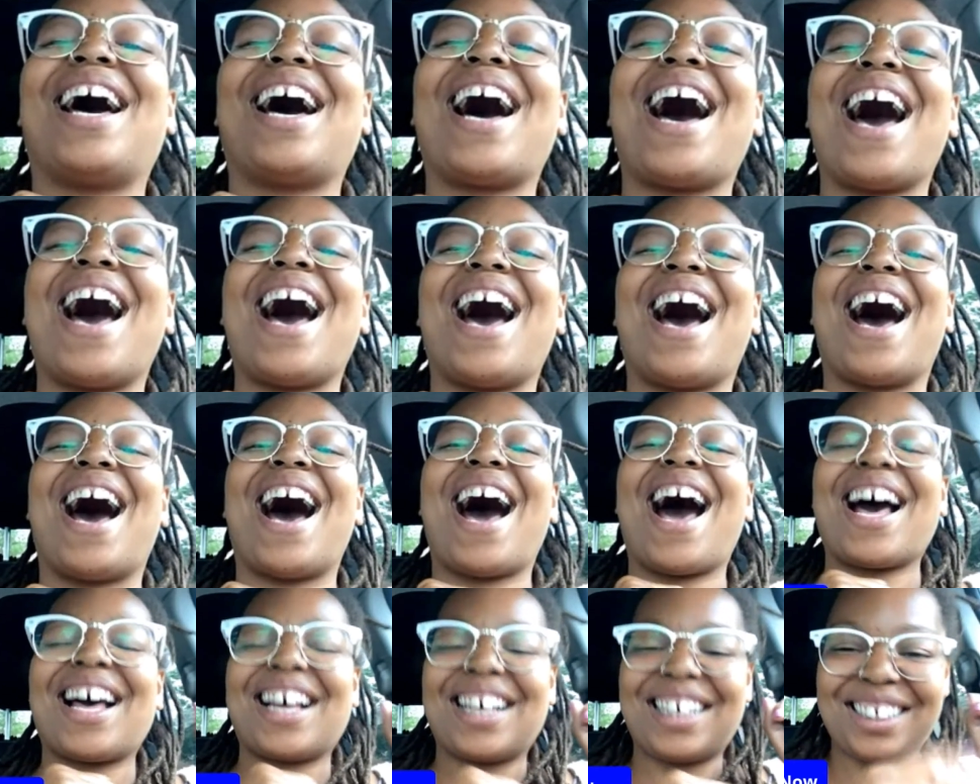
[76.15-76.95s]

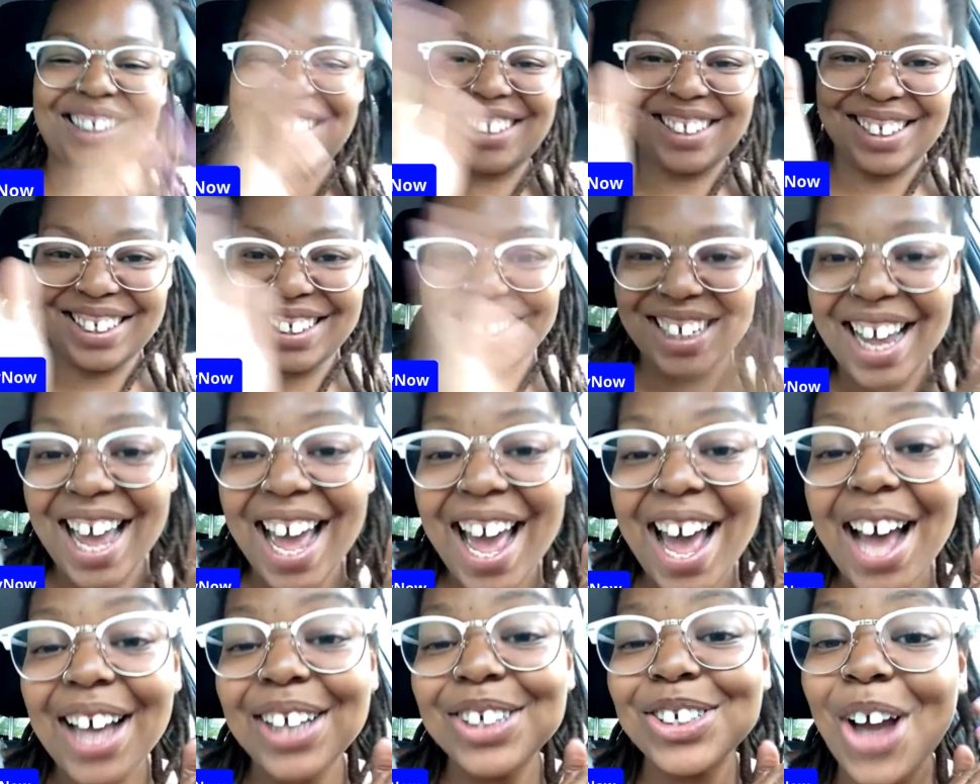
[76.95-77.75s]

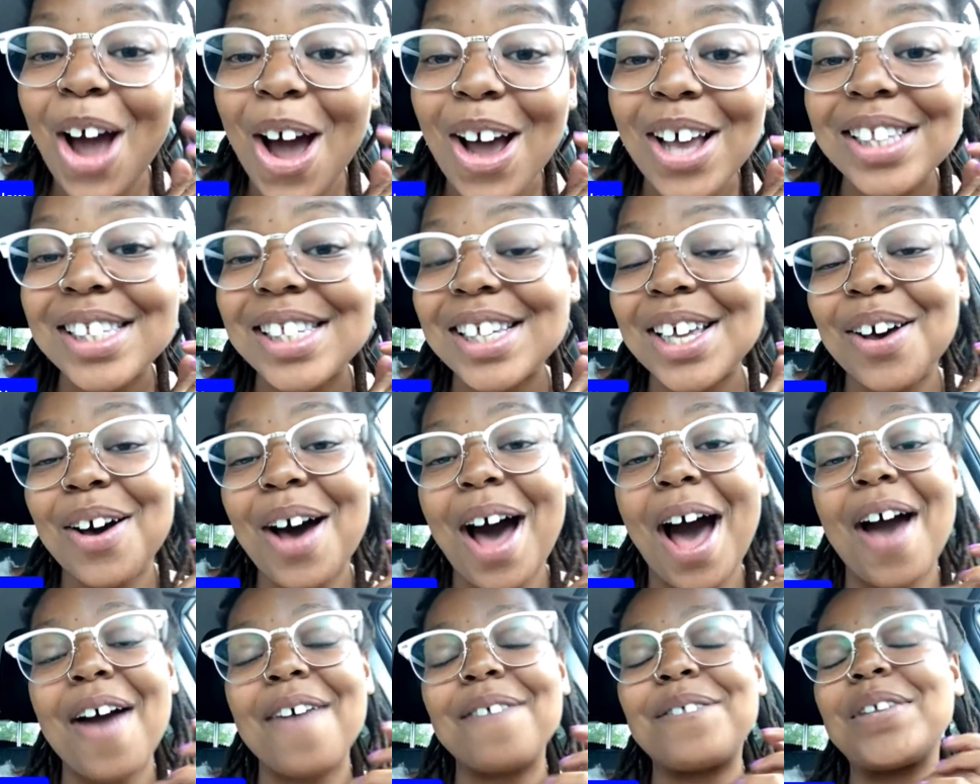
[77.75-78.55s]
As y'all can tell,
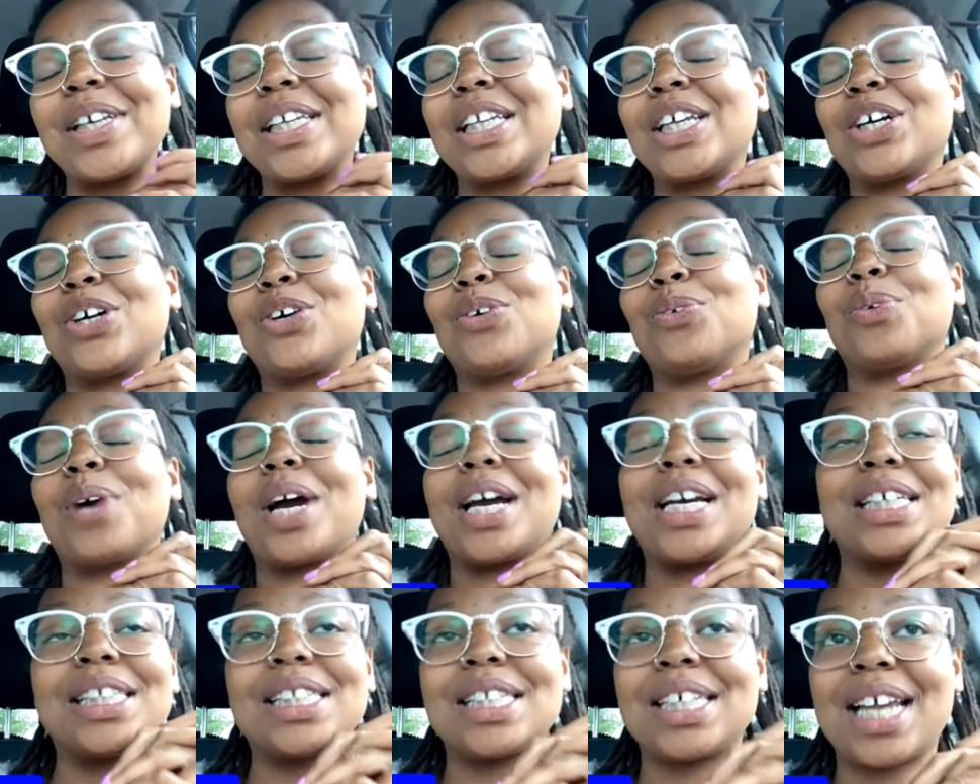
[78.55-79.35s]
I am feeling
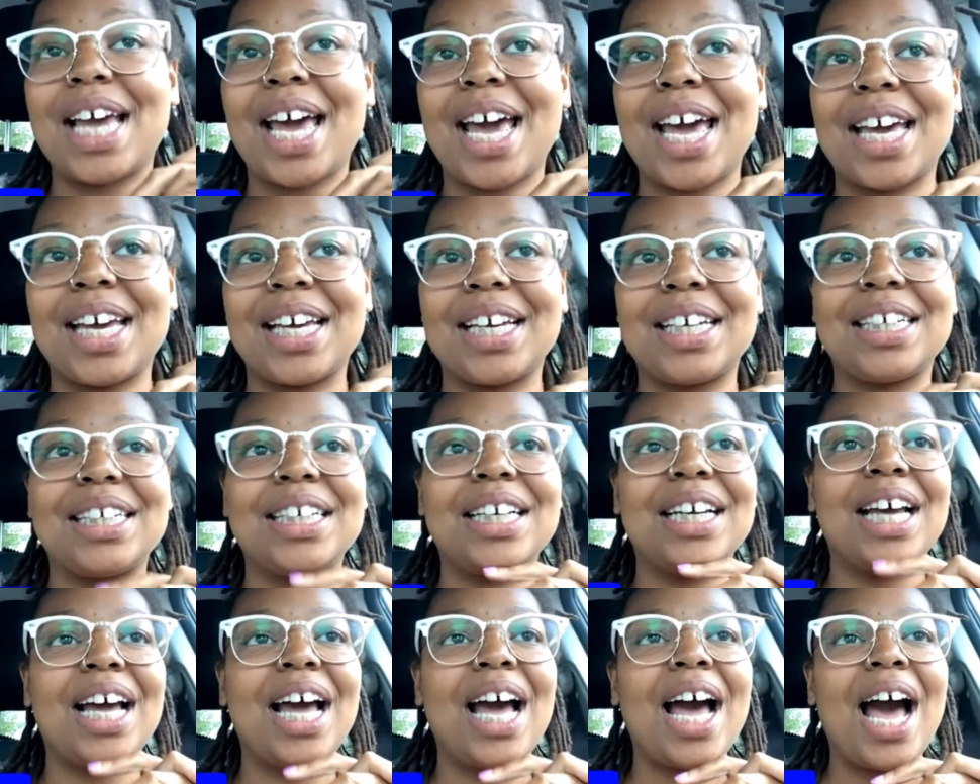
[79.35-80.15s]
great today.
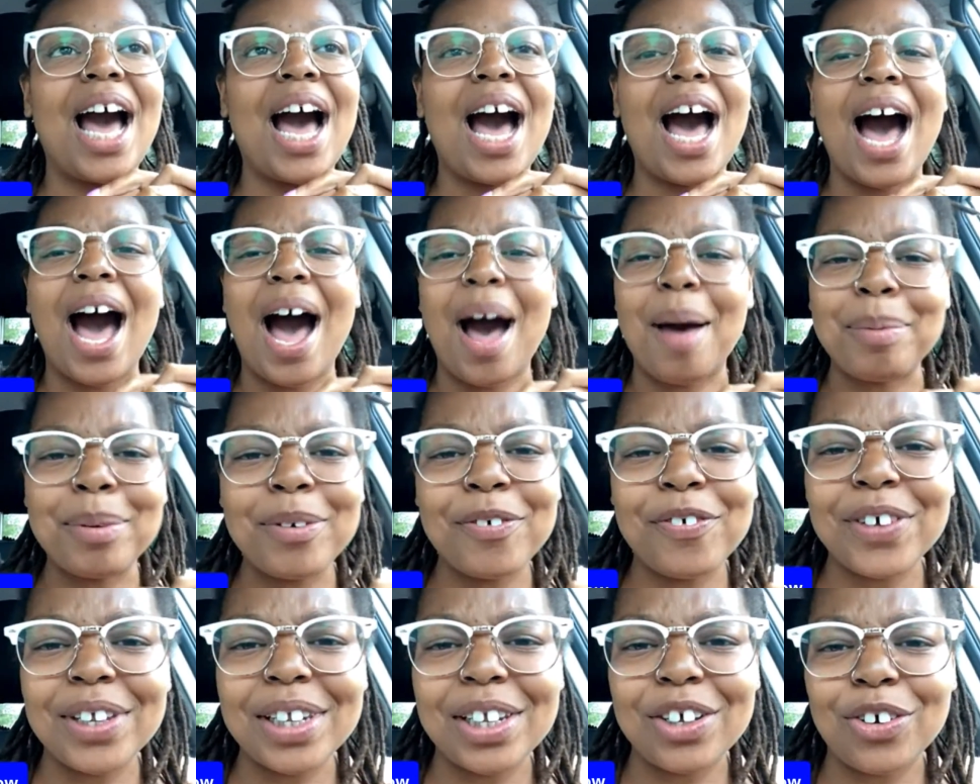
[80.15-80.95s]
I
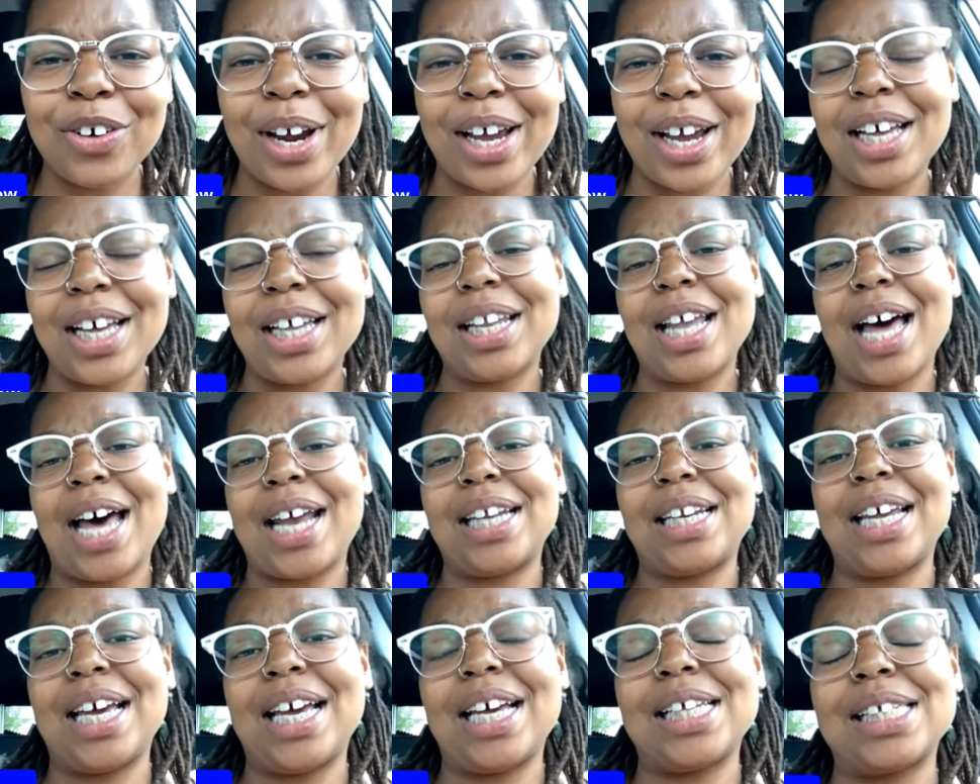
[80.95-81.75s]
be feeling great a
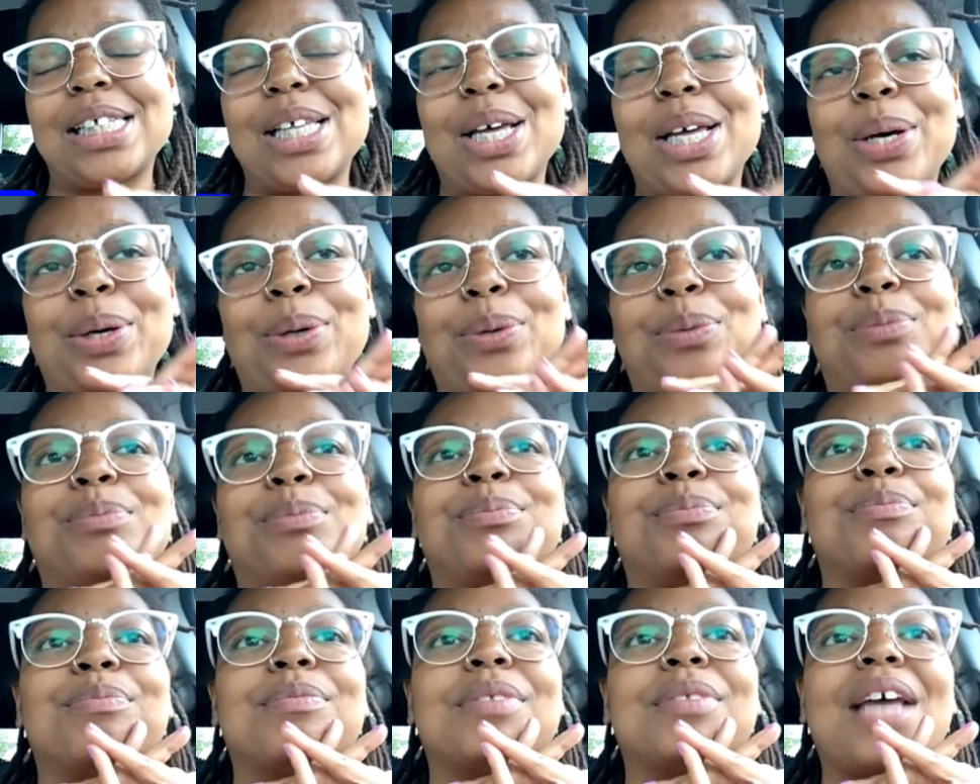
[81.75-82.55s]
lot of days, though.
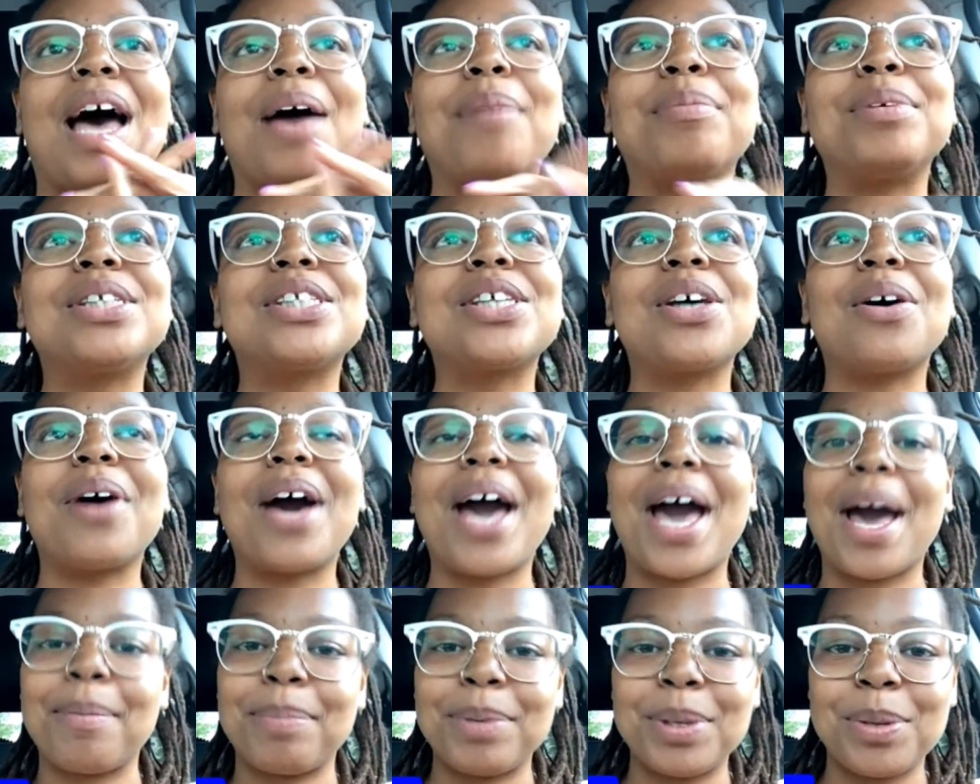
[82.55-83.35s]
I be so
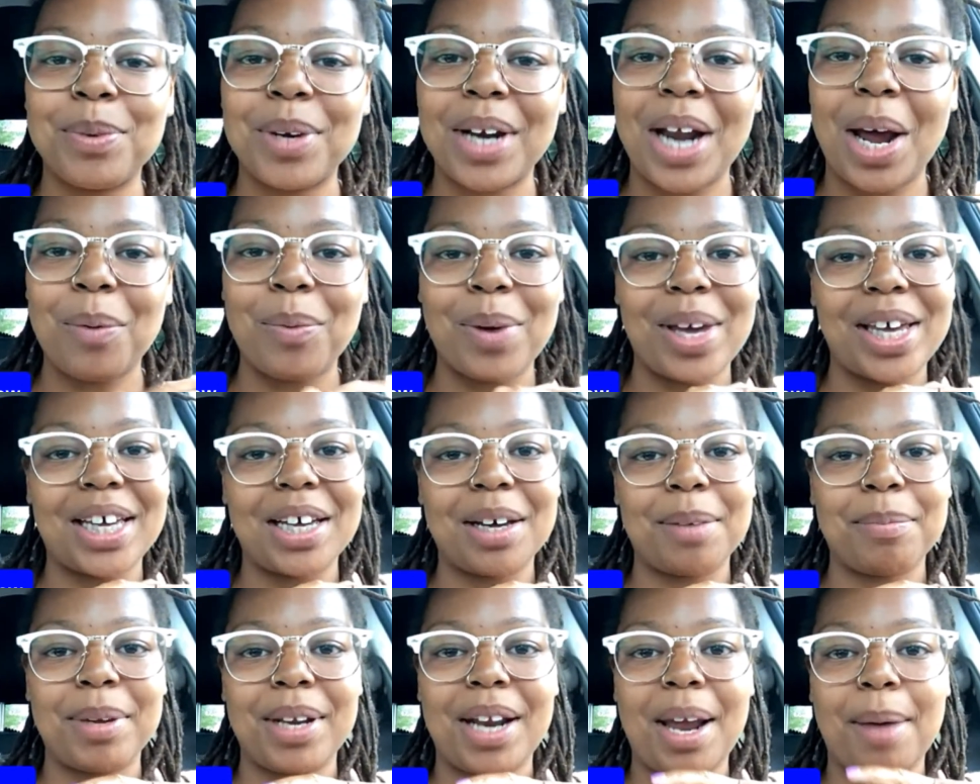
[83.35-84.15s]
happy when I wake
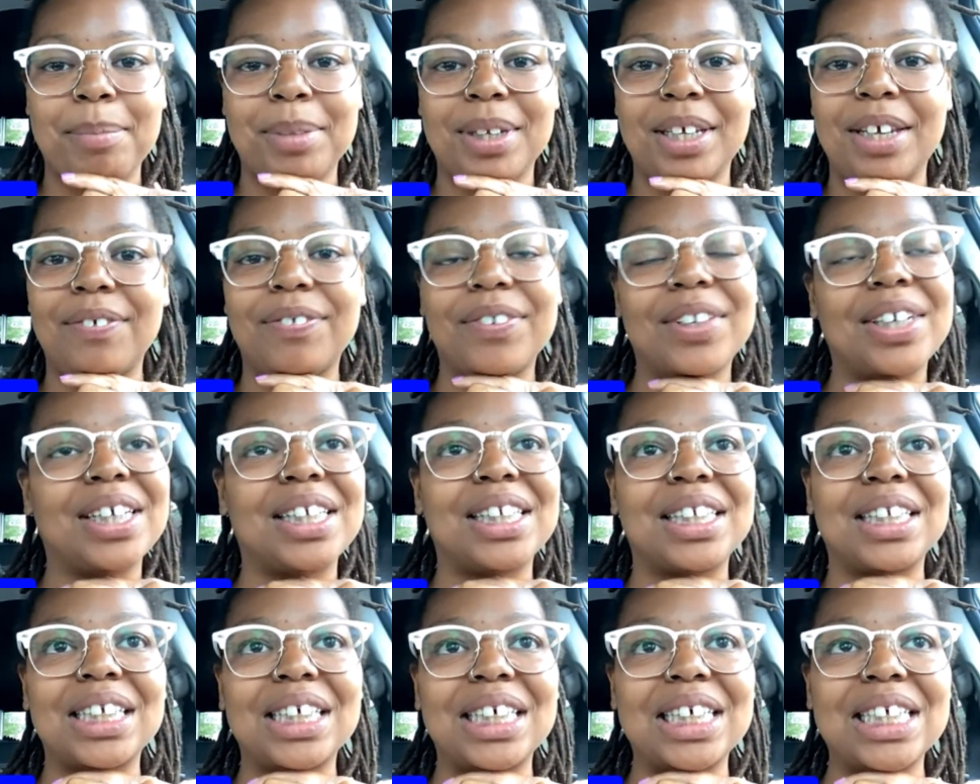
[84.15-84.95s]
up and I'm living.